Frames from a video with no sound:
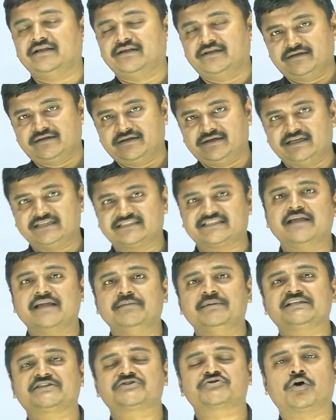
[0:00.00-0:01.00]
his name
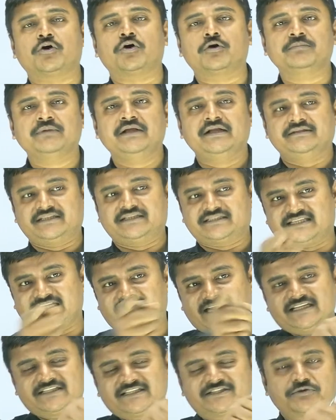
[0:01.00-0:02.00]
is Tom. The
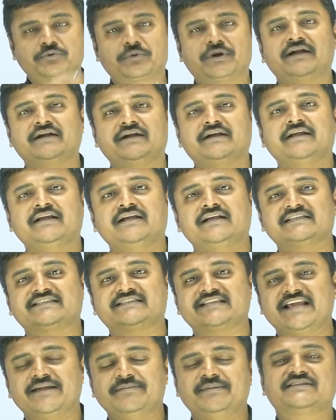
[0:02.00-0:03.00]
second student, his
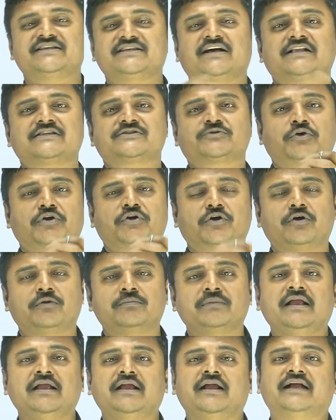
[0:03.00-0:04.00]
name is also
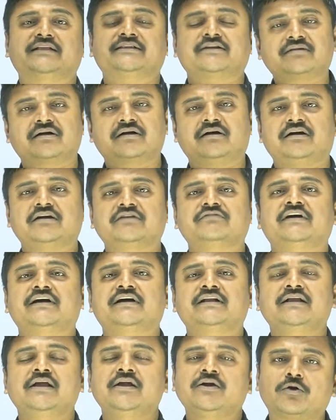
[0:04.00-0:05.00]
Tom. And the third
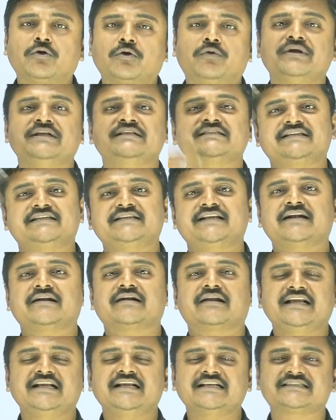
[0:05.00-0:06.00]
one,
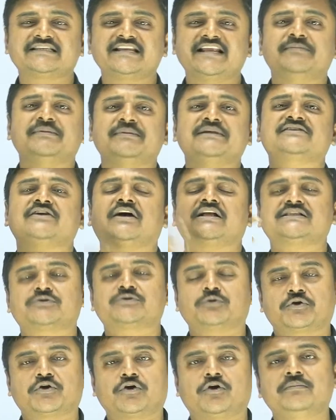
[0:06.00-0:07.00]
coincidentally, his name is also
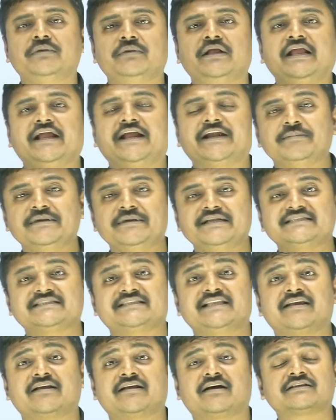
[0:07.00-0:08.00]
Tom. It means
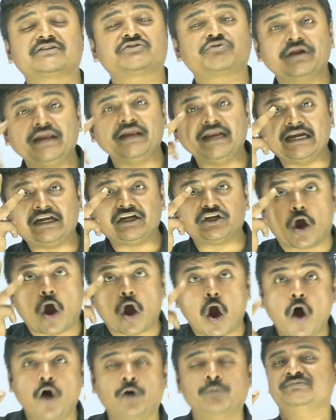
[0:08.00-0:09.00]
there are 3
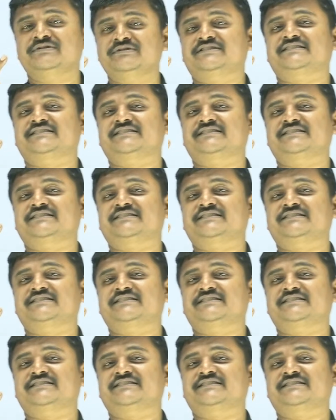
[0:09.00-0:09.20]
Toms